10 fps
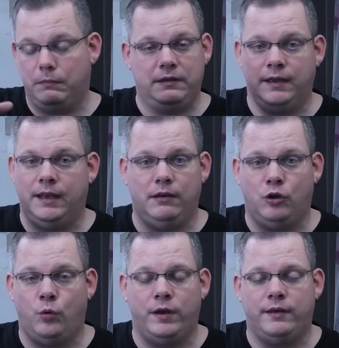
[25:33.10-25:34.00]
didn't
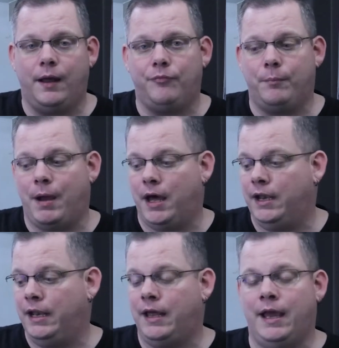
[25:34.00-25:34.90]
go in depth about
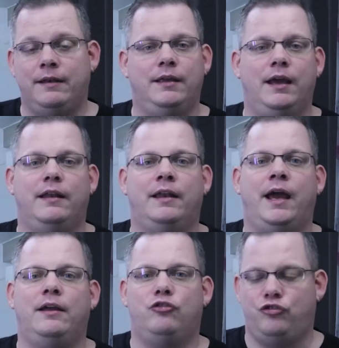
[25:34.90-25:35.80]
it, and I did, and
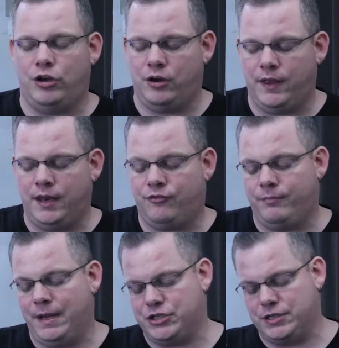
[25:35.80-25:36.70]
I shared that
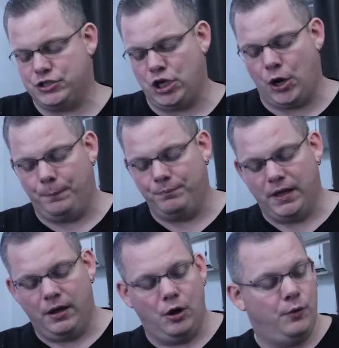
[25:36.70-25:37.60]
information. So,
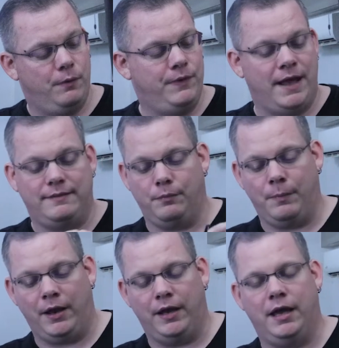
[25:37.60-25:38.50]
that's
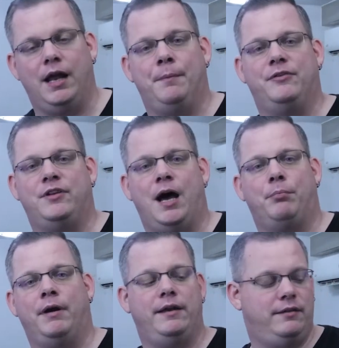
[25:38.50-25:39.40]
about it. I'm going to
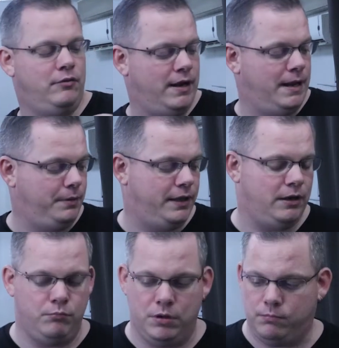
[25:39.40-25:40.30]
stop ranting, rambling,
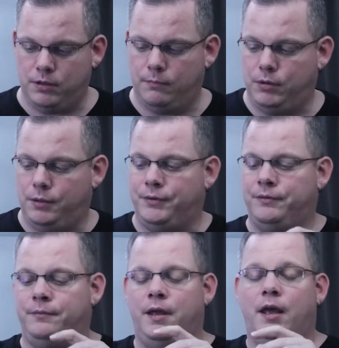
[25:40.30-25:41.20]
and blip, blip,
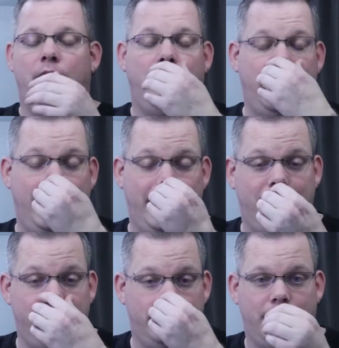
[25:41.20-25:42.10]
blipping.
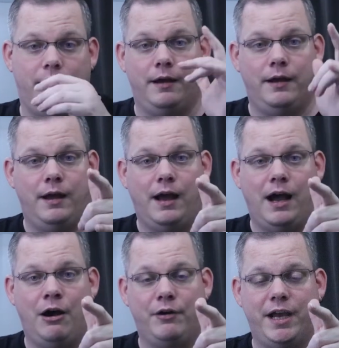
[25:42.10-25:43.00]
And
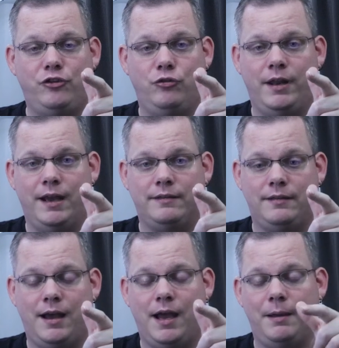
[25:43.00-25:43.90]
I'll catch you next
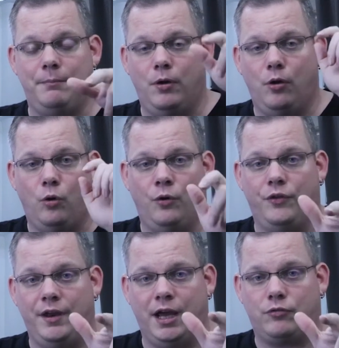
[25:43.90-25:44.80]
time on
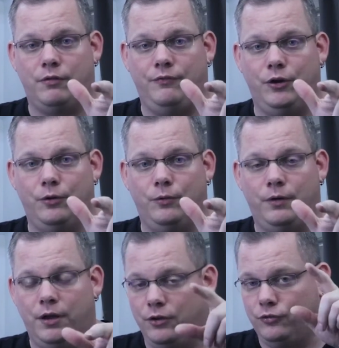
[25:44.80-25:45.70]
the next review.
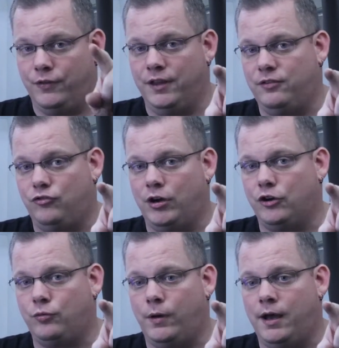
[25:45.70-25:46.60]
So this is
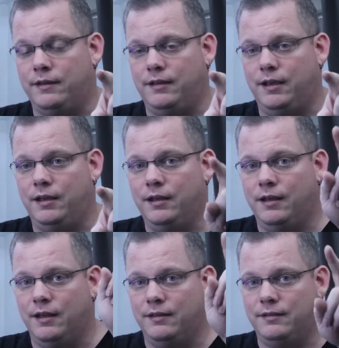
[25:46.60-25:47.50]
Joshua Ozzy
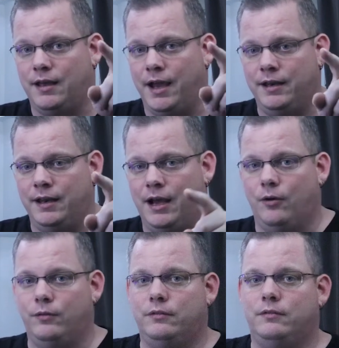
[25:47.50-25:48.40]
signing out.